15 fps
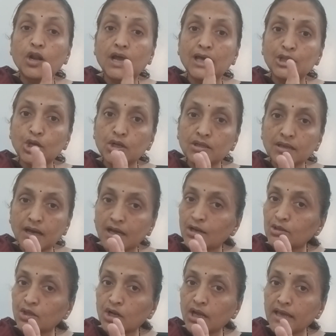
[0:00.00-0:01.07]

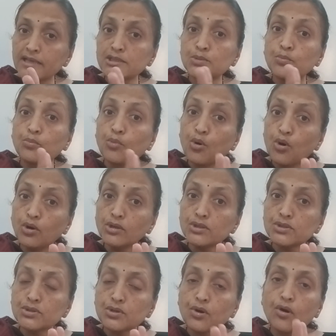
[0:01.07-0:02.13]
unauthorized
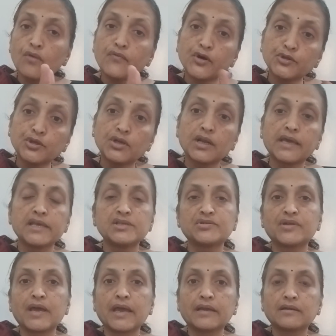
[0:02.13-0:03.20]
modes of authorized
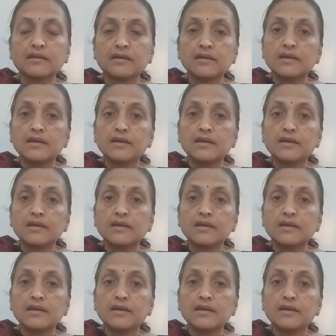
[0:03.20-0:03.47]
act.